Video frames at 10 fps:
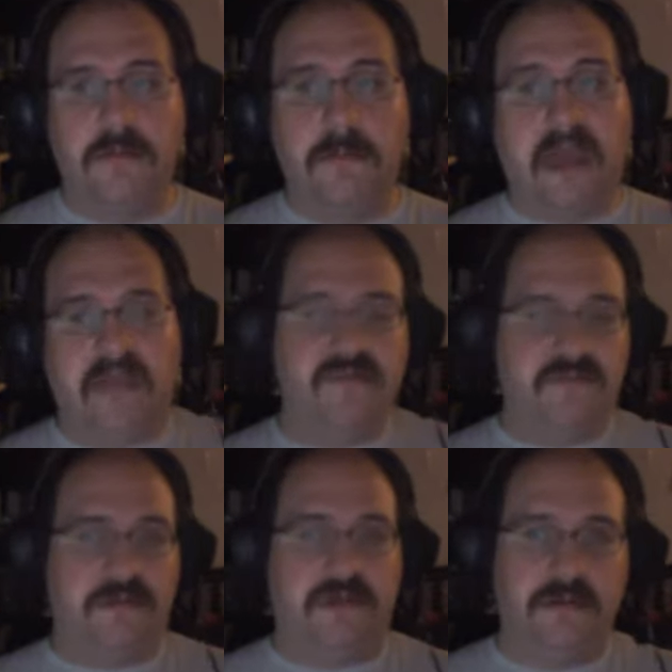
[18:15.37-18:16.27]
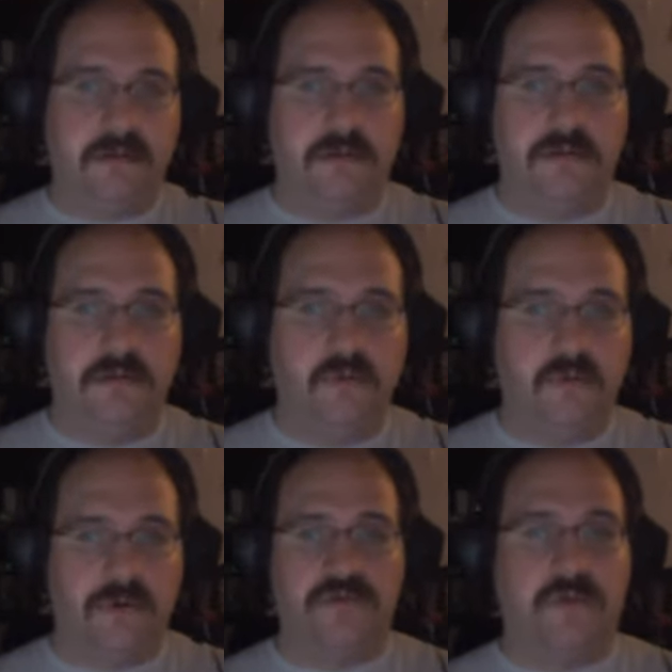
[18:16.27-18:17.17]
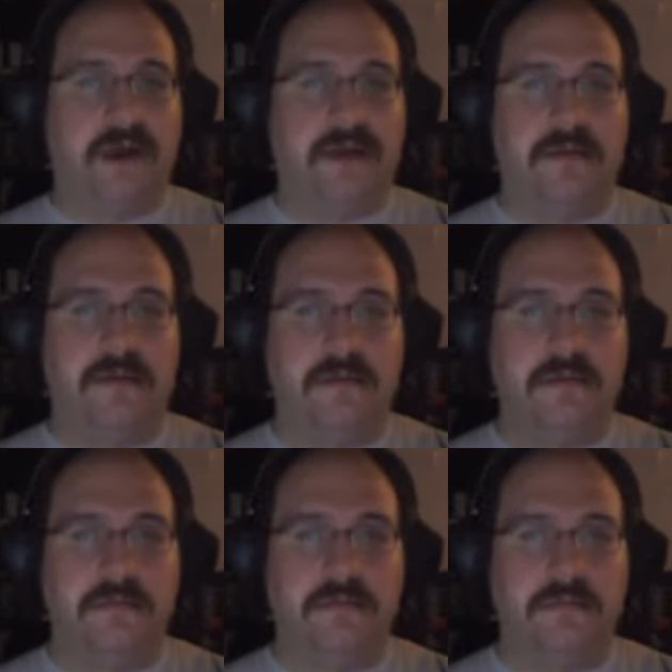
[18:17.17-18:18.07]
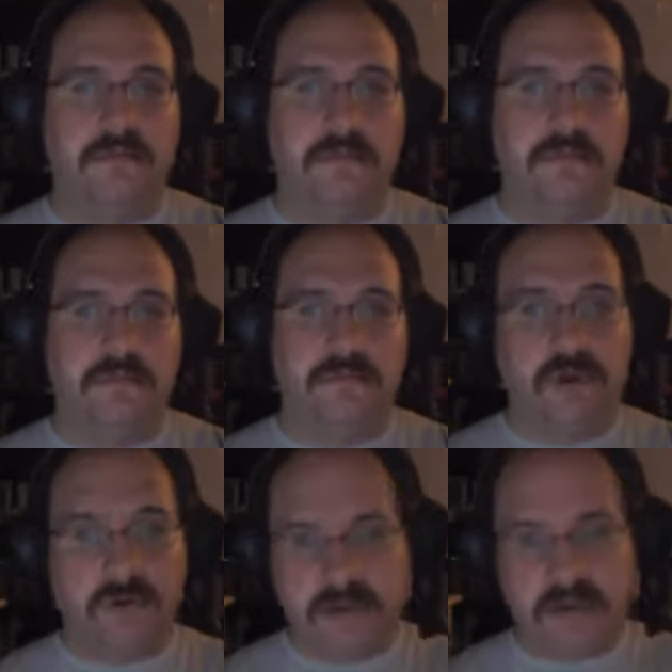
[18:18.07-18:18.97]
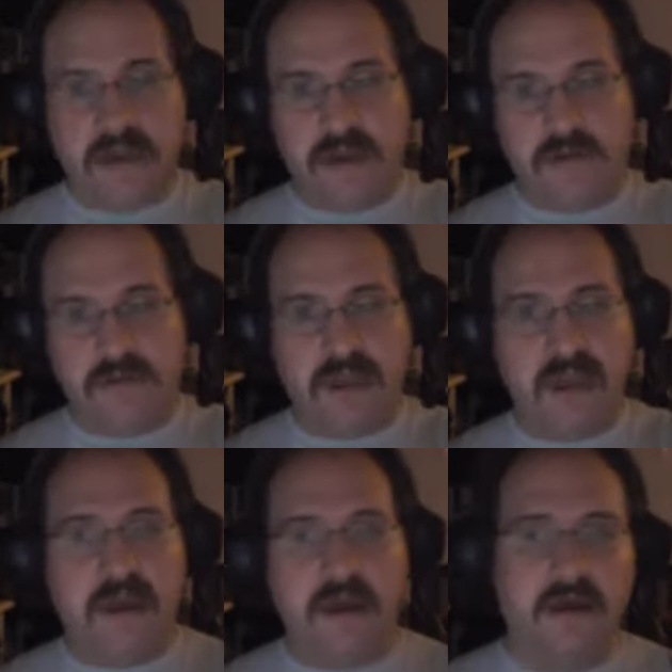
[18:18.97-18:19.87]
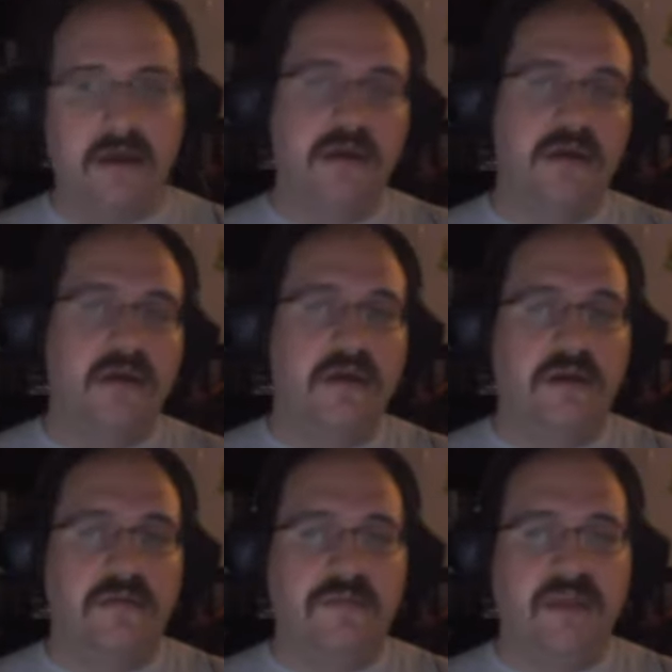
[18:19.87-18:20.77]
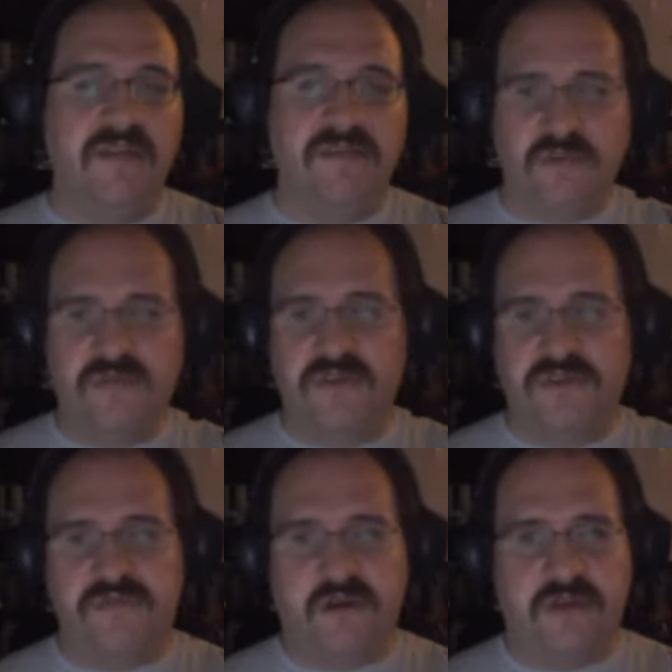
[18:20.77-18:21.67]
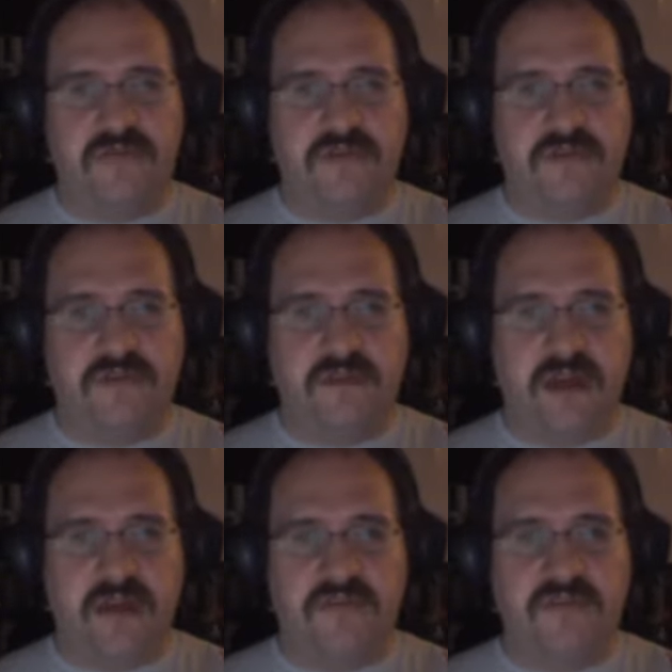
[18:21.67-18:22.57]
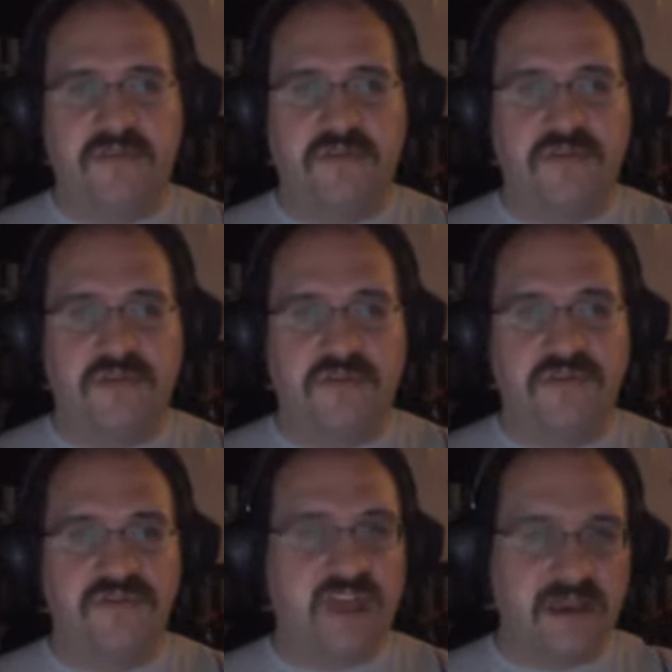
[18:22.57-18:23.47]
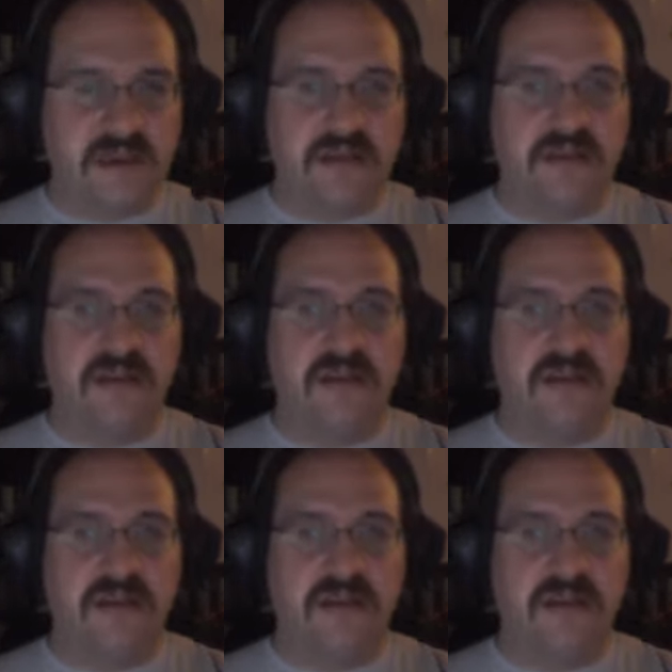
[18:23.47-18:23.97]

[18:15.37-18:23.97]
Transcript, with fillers: massively worldwide. Go Nintendo, yeah! But I still feel sorry for these guys. This is their second